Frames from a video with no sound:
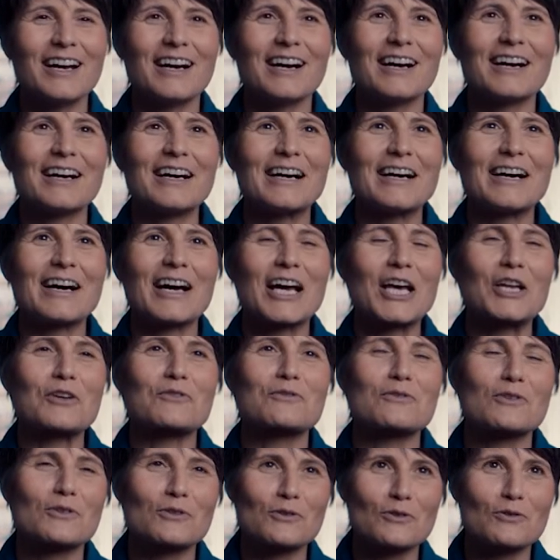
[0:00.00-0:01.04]
Uh, and
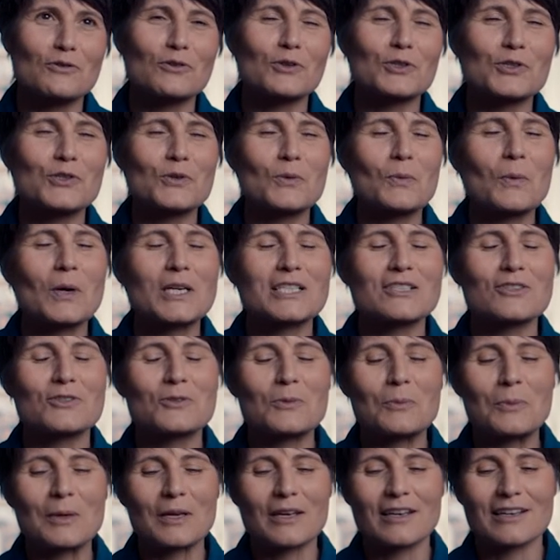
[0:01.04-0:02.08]
of course you want it
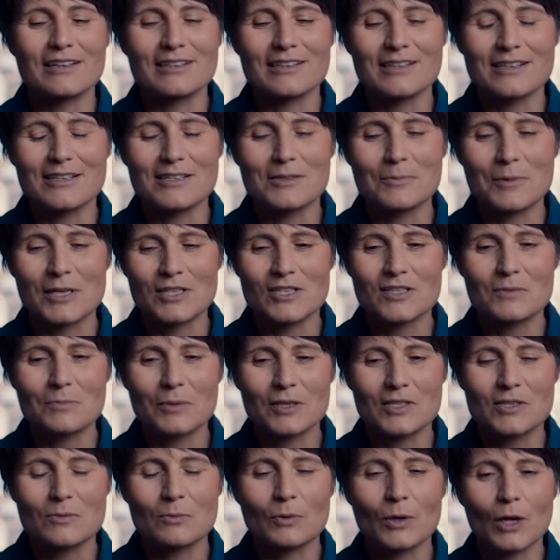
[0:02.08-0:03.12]
to be a, as much as
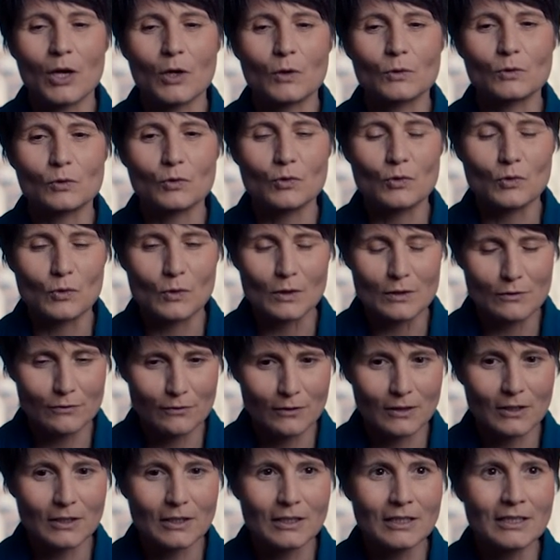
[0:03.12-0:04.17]
possible a controlled
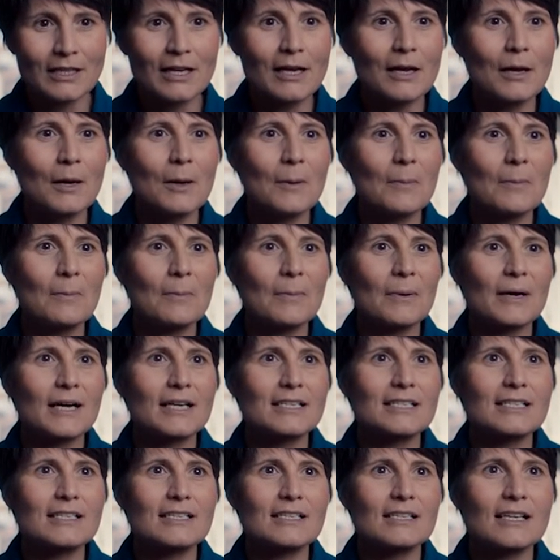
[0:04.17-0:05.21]
fall,
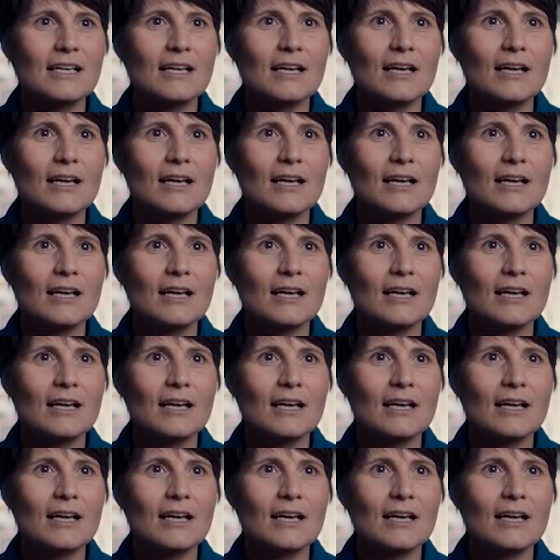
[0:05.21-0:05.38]
but